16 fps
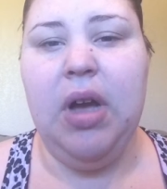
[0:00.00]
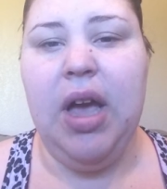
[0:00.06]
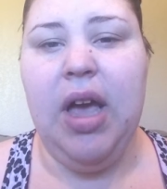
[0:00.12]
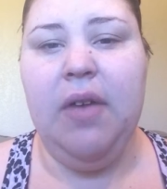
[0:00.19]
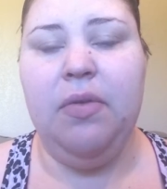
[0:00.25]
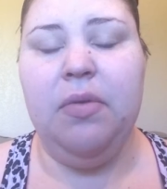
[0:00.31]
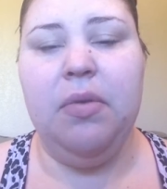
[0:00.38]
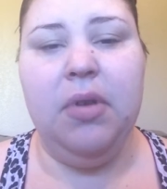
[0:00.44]

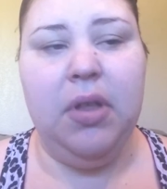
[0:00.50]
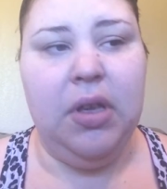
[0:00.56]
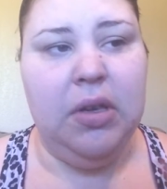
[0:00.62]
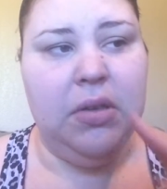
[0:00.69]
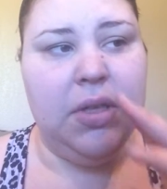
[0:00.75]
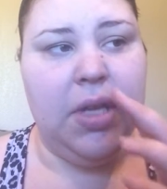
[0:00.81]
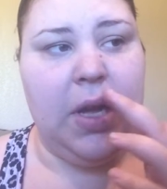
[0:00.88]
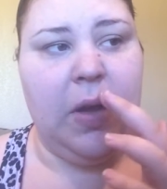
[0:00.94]
haven't really
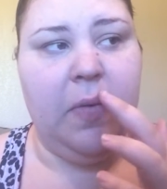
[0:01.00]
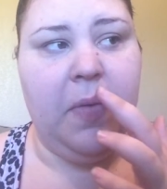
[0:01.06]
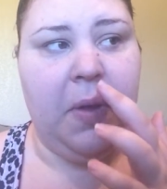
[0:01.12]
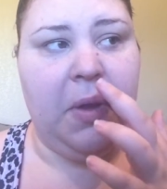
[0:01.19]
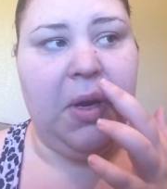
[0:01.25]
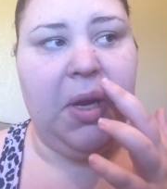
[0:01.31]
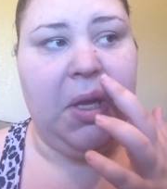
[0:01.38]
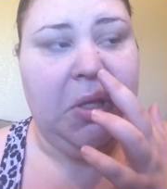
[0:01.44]
used like a
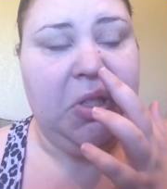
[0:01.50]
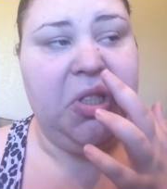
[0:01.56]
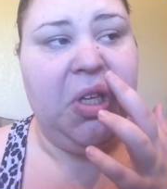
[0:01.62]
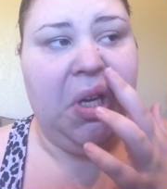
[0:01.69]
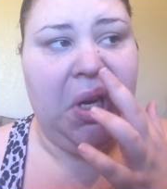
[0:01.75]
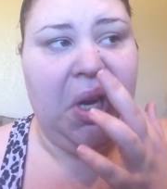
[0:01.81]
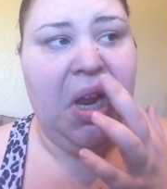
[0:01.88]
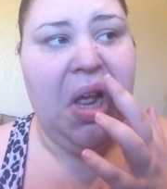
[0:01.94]

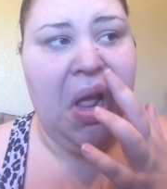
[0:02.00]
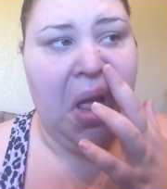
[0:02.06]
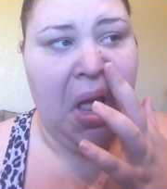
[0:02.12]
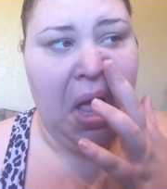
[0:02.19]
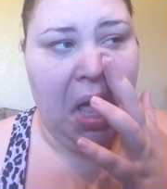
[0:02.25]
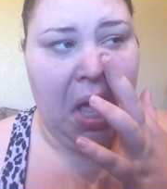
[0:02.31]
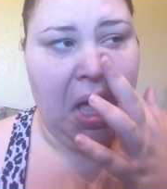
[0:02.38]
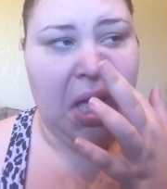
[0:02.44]
foundation,
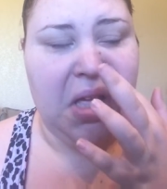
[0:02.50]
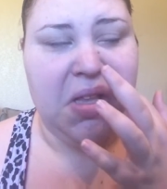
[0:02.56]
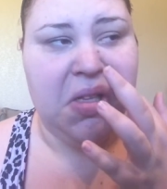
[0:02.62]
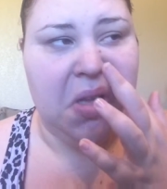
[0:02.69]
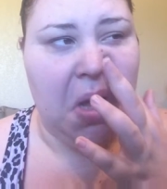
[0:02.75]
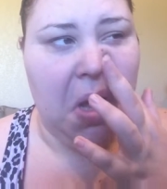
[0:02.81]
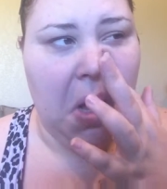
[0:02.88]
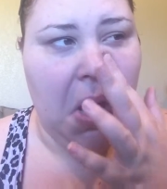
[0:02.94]

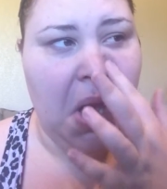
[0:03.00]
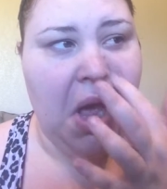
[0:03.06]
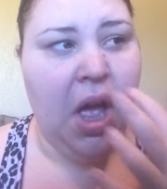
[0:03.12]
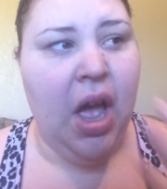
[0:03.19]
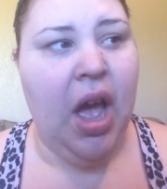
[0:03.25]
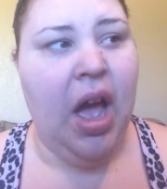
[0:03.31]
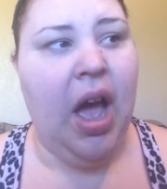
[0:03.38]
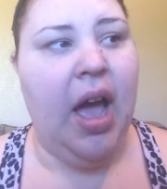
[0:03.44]
and
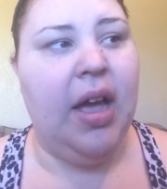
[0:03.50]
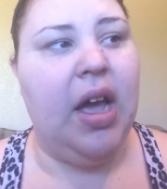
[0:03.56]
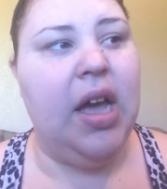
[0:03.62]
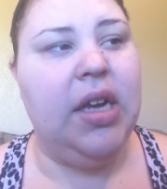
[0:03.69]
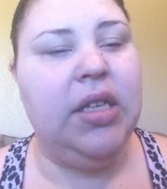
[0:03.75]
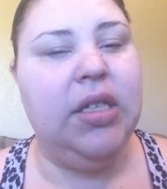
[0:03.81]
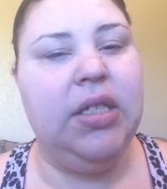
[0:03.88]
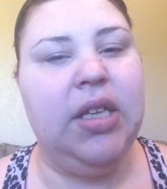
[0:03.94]
I
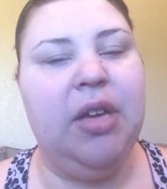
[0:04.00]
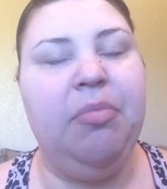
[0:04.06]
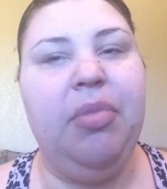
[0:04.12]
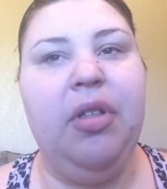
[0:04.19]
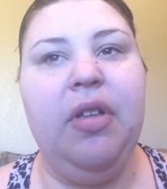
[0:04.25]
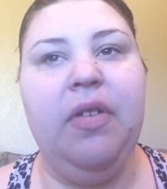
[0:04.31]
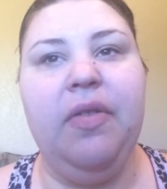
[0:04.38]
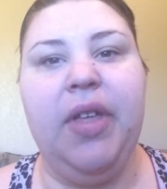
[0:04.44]
got a
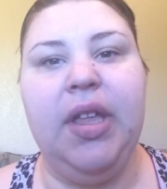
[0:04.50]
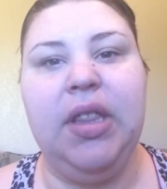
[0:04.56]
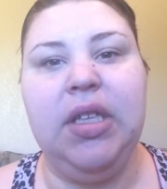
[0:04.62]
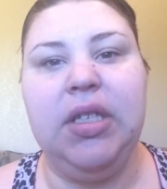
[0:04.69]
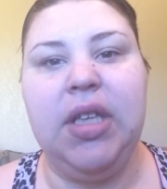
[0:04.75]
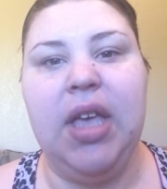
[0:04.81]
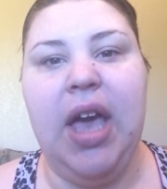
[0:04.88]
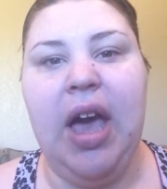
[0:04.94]
sample of like
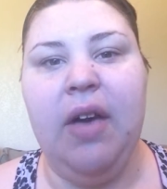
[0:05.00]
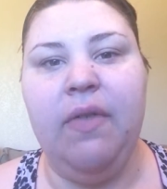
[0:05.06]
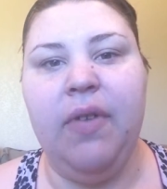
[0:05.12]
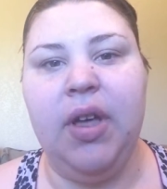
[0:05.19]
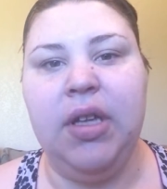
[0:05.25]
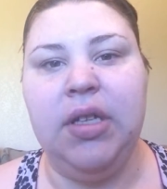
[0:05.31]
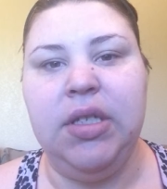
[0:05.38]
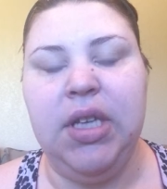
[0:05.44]
this Kat
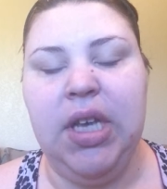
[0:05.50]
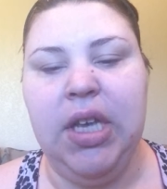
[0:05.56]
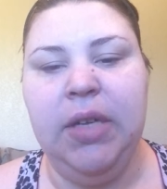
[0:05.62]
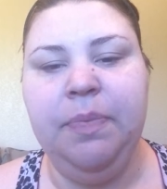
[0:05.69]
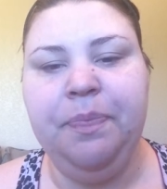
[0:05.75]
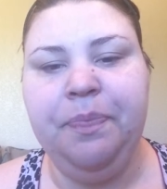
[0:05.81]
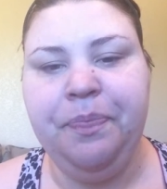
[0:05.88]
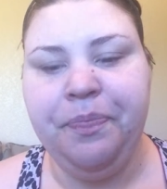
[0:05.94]
Von
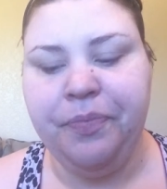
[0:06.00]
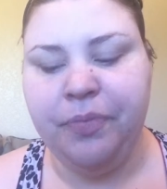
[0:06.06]
D